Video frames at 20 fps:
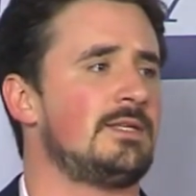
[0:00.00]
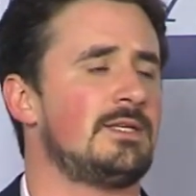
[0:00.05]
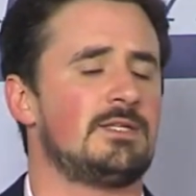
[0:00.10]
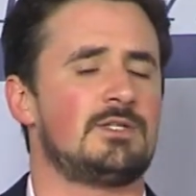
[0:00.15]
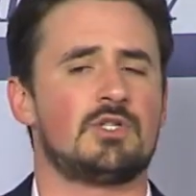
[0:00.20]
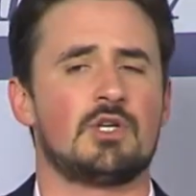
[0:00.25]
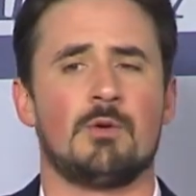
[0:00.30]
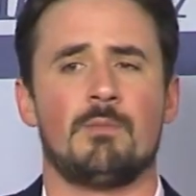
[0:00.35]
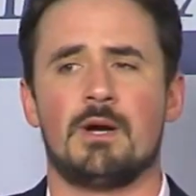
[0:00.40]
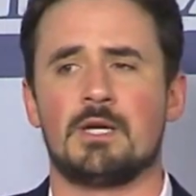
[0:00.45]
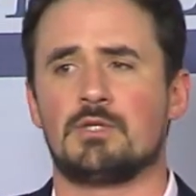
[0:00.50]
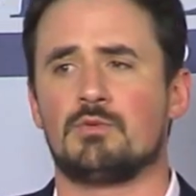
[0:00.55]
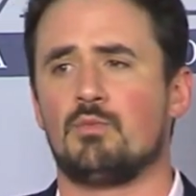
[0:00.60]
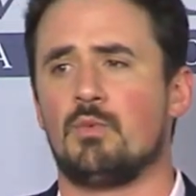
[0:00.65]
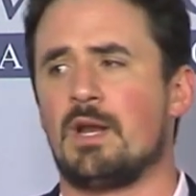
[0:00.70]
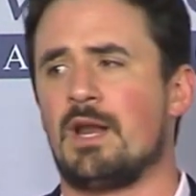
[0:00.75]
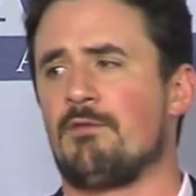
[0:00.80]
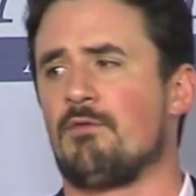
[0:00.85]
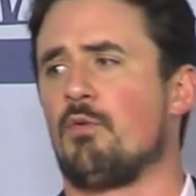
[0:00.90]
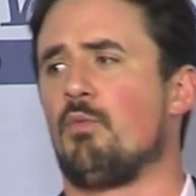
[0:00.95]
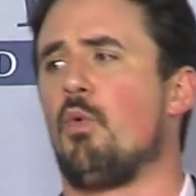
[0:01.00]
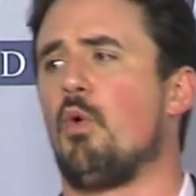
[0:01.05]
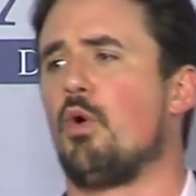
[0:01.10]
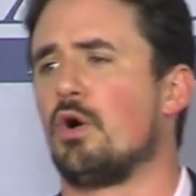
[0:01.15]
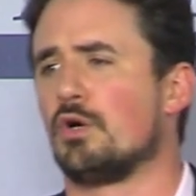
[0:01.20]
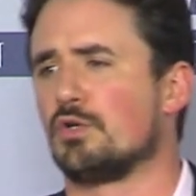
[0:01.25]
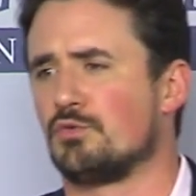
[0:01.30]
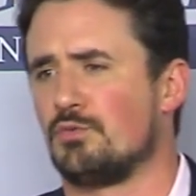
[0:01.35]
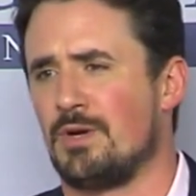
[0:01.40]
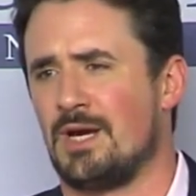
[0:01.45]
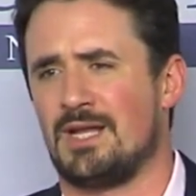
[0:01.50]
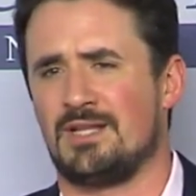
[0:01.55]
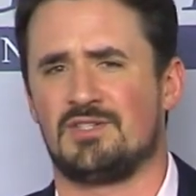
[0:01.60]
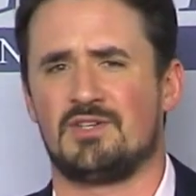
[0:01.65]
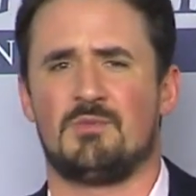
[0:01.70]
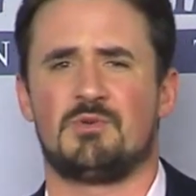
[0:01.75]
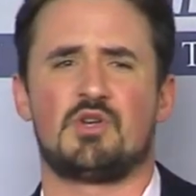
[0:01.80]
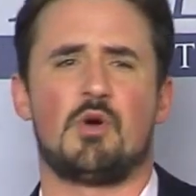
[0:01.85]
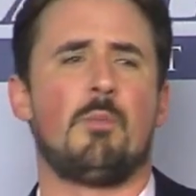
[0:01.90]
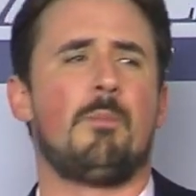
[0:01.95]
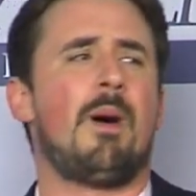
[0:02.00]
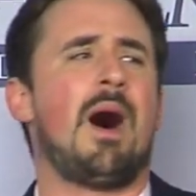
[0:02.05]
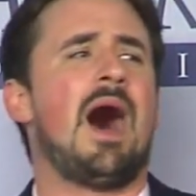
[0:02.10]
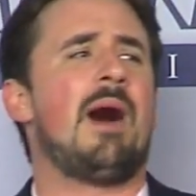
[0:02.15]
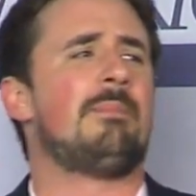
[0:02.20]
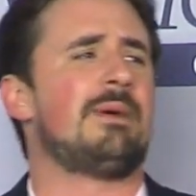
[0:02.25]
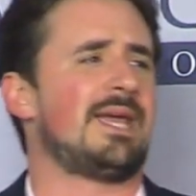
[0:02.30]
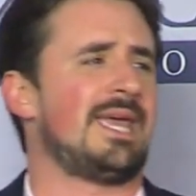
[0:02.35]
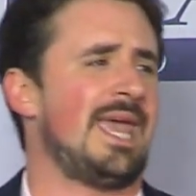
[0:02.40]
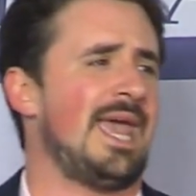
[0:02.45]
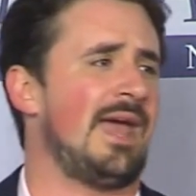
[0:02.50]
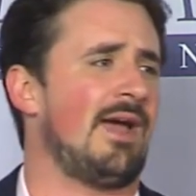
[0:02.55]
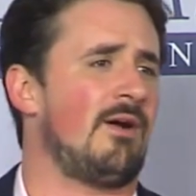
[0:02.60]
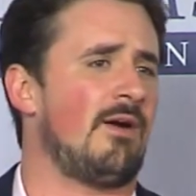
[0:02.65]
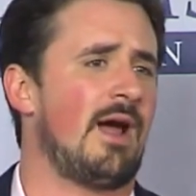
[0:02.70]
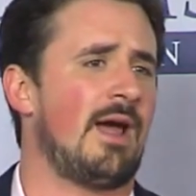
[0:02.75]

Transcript: it's so much whatever wars we're in, so much Obamacare.